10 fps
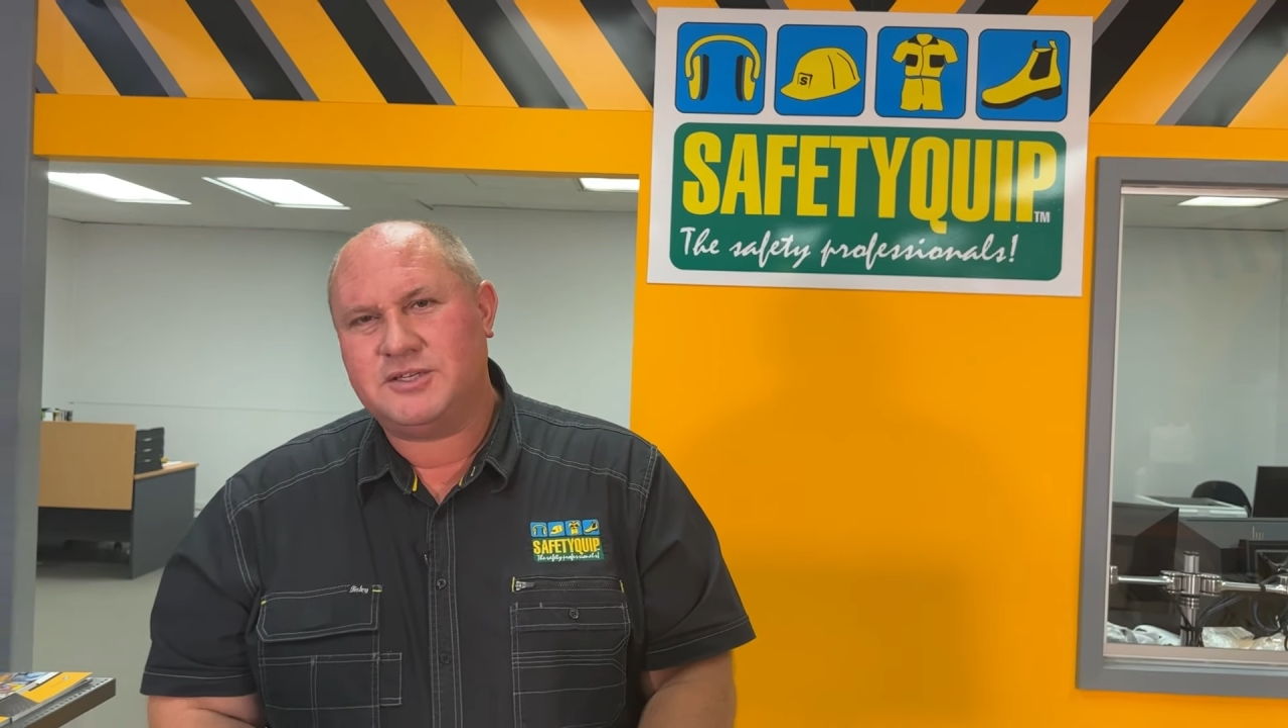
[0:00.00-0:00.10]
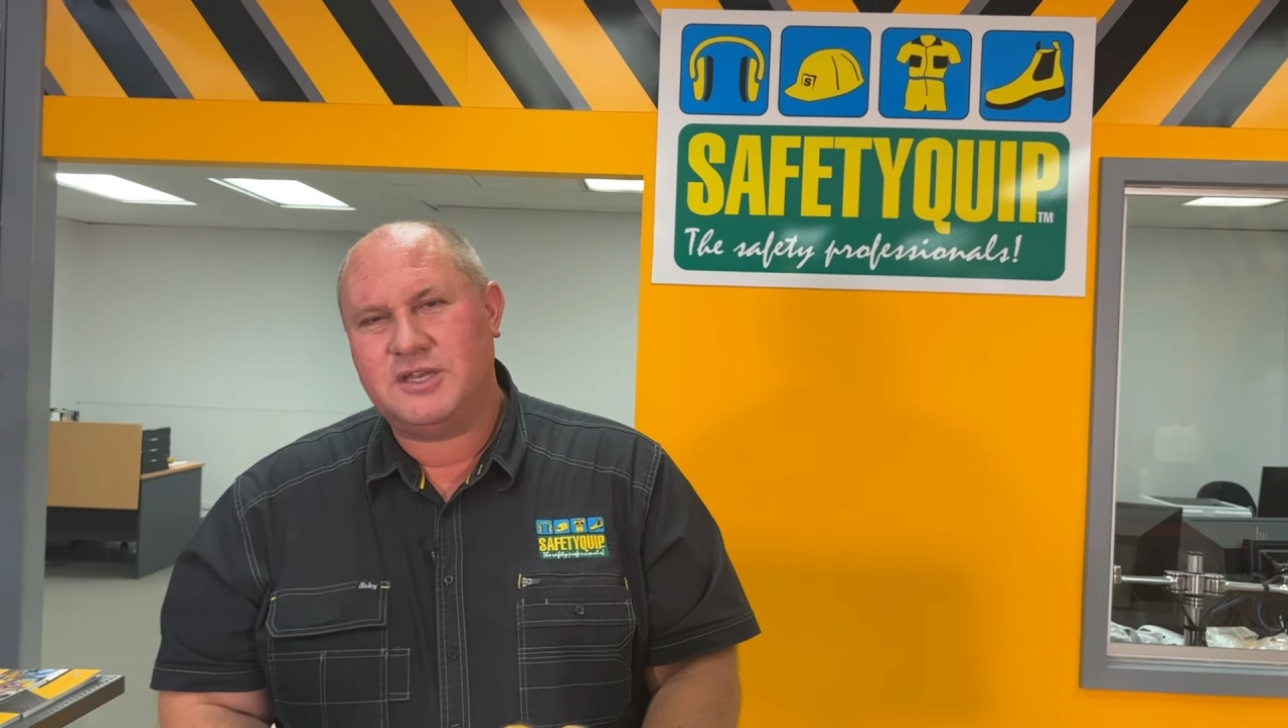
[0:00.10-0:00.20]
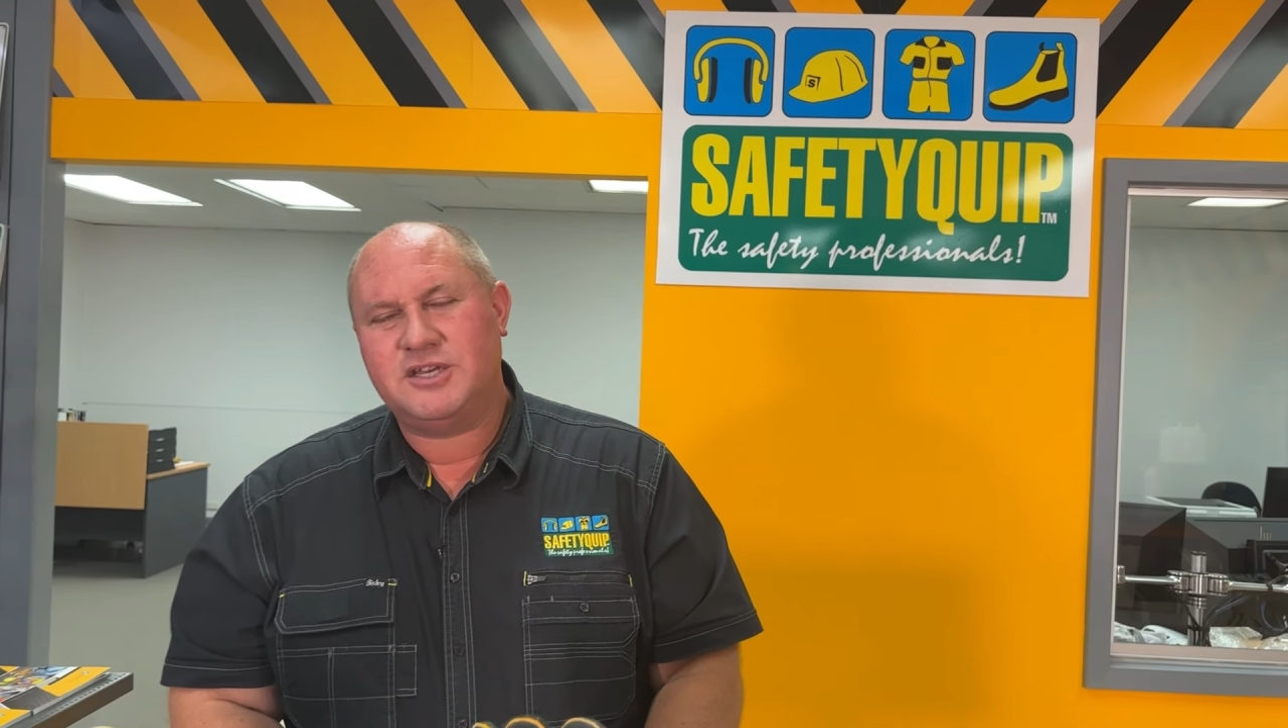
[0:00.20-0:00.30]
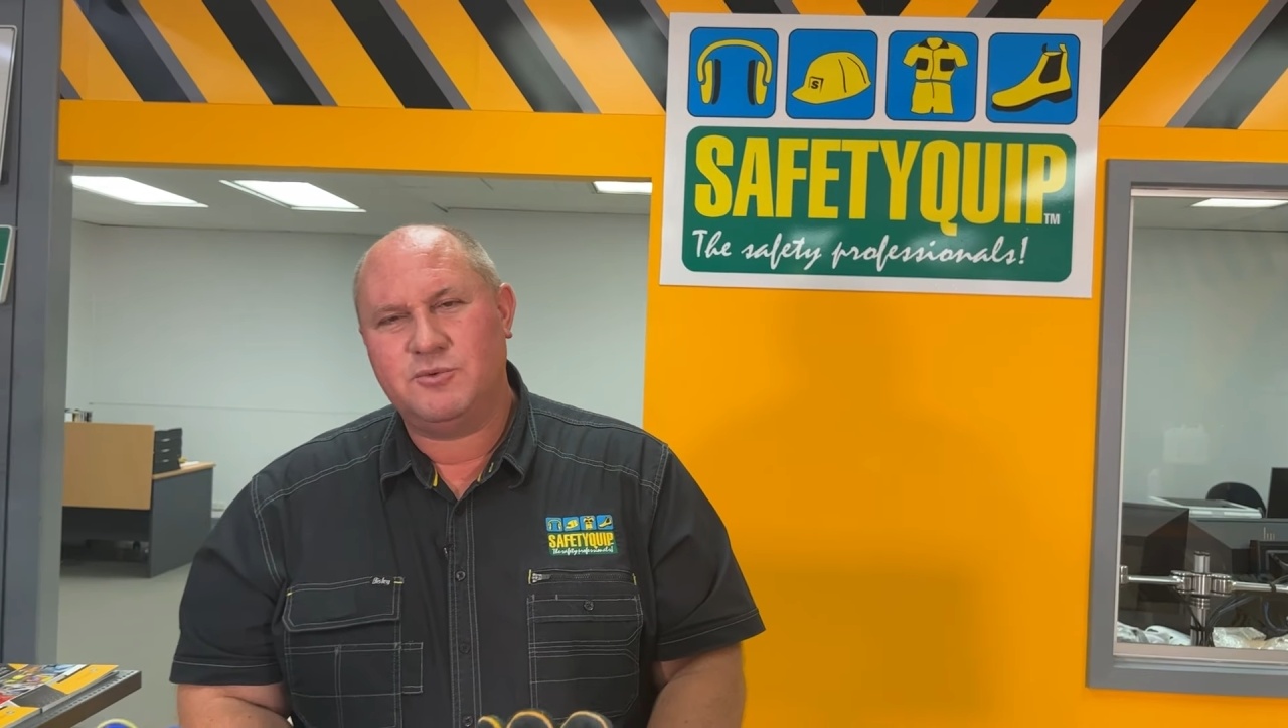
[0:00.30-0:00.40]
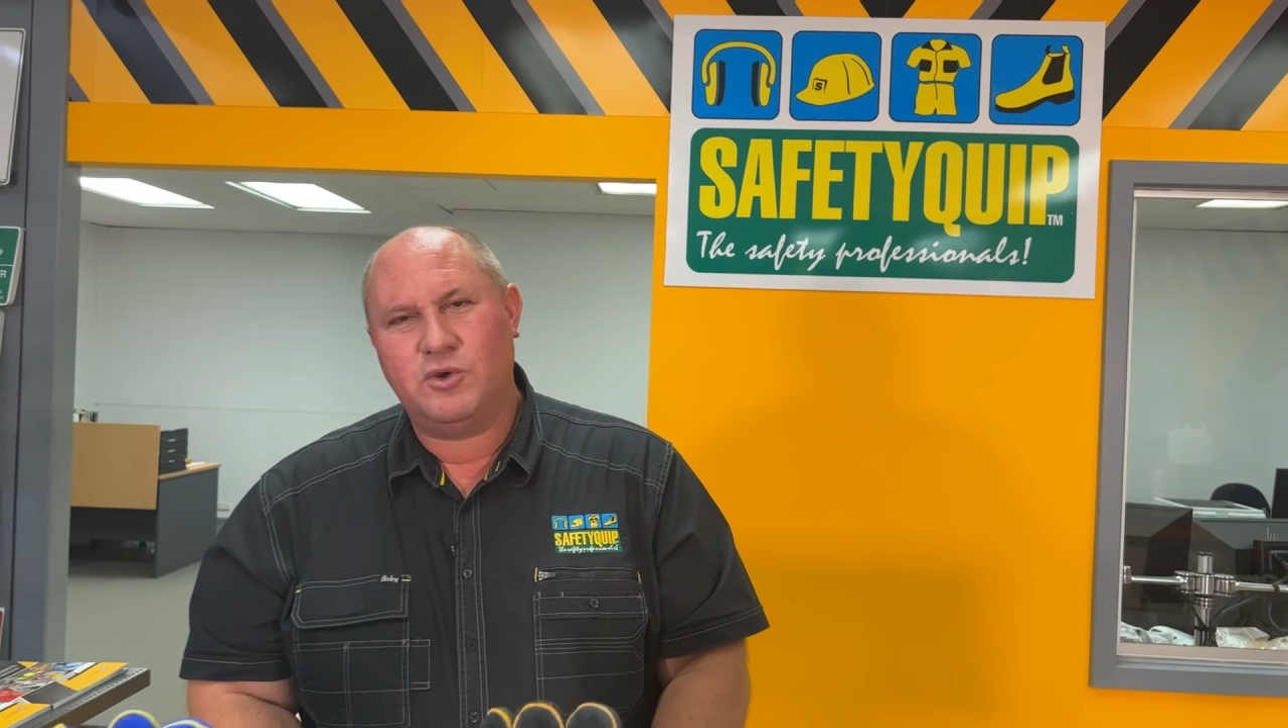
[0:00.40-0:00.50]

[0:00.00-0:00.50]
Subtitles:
stitching